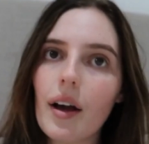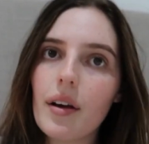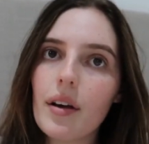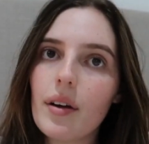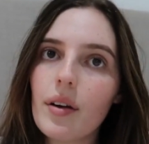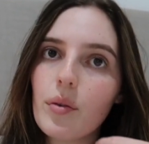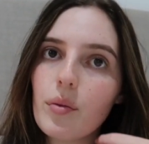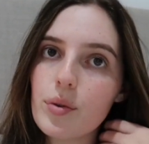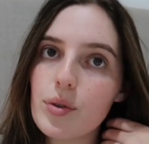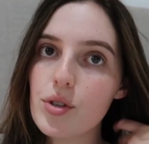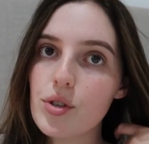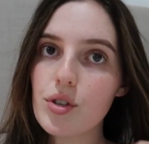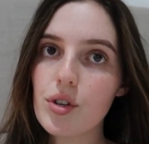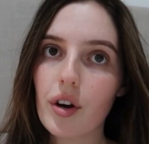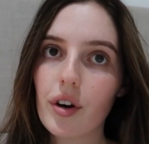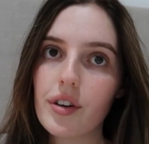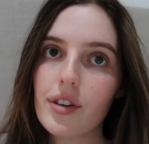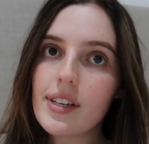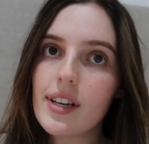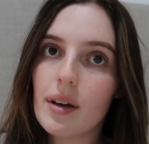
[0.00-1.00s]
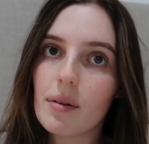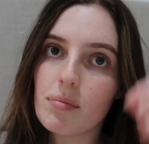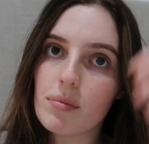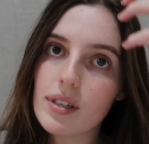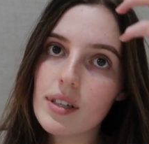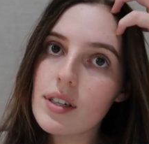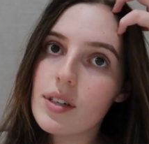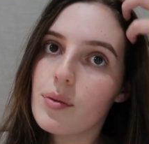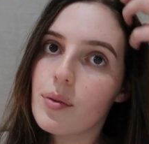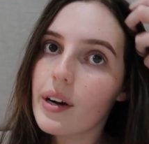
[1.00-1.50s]
I was so
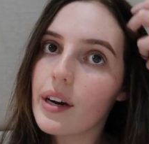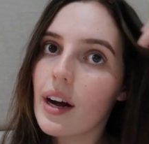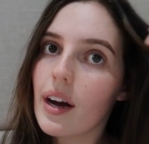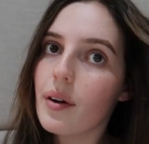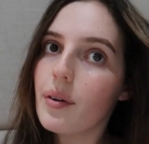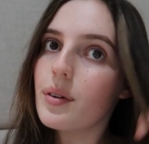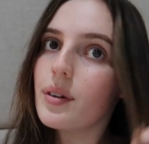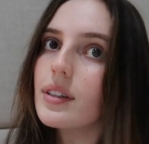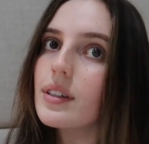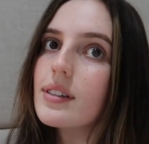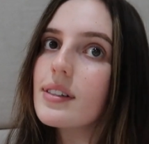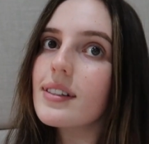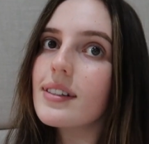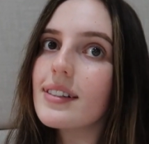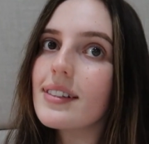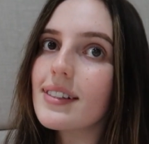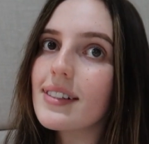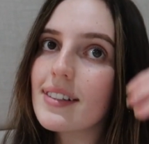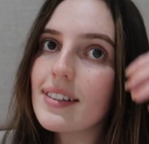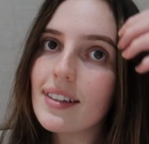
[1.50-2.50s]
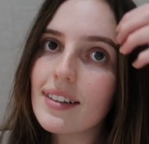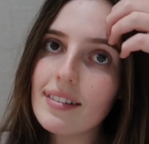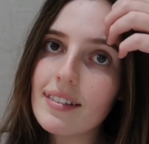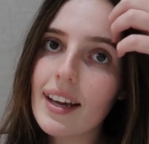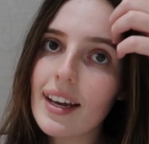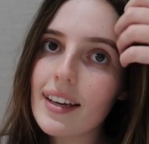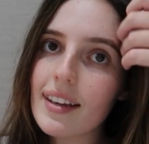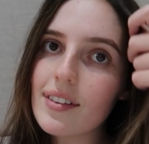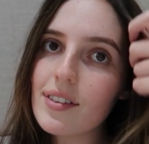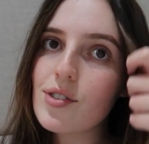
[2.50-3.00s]
tempted when I was
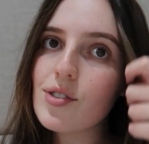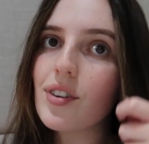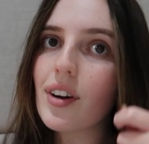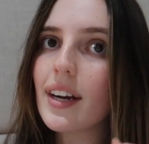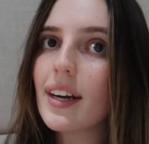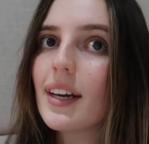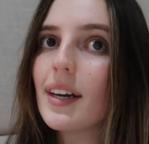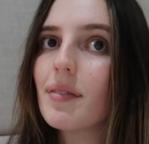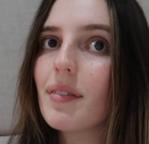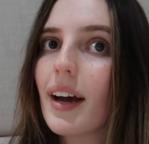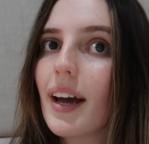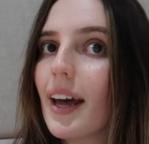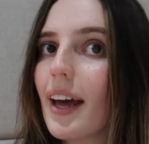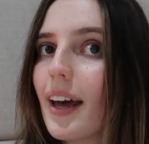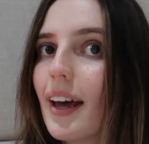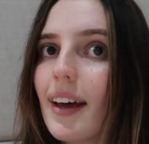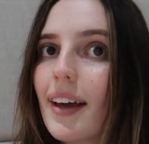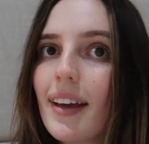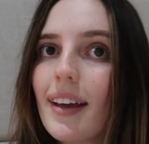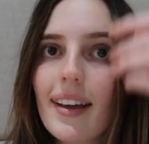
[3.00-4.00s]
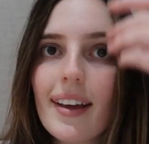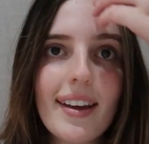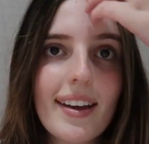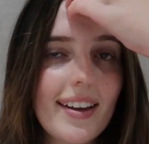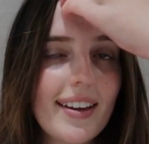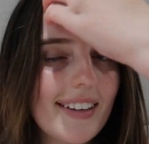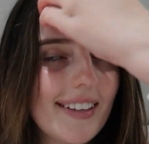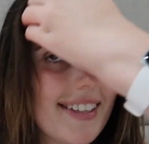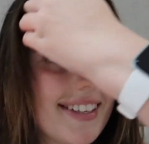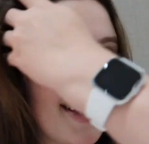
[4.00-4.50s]
like straightening my hair
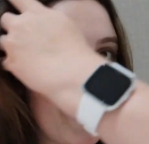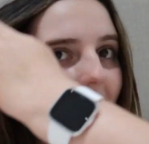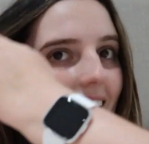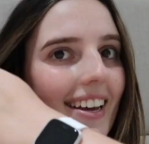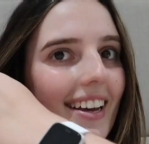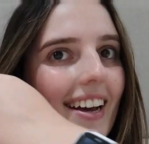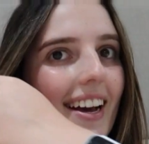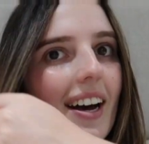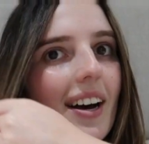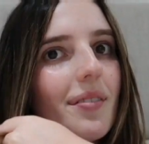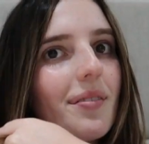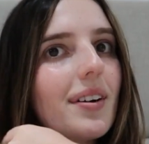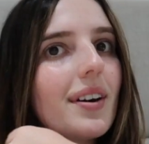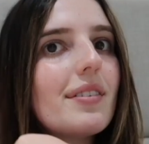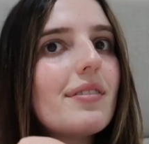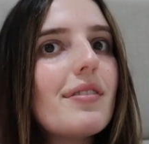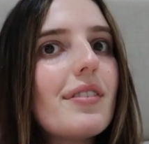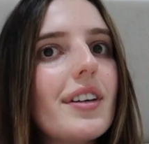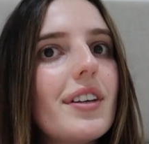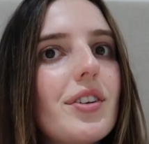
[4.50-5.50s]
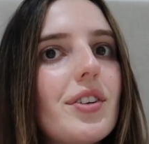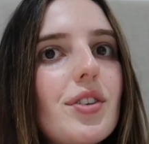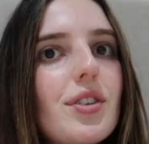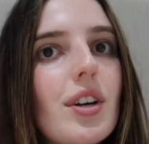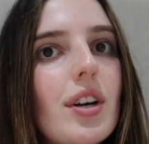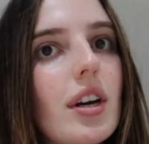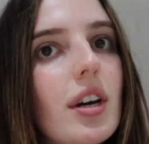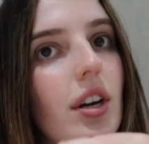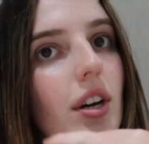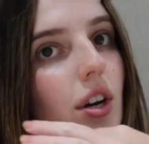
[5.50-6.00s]
to cut my fringe
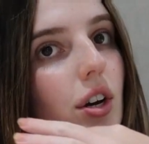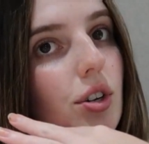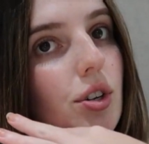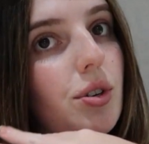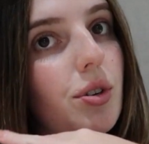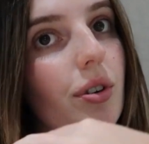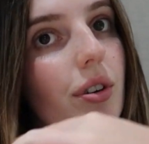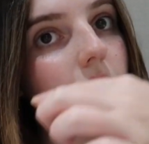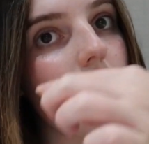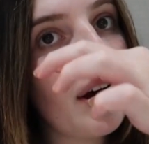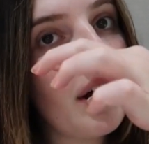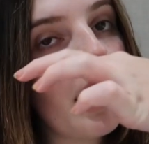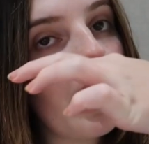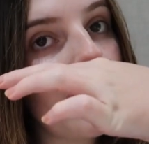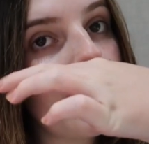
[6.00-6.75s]
shorter.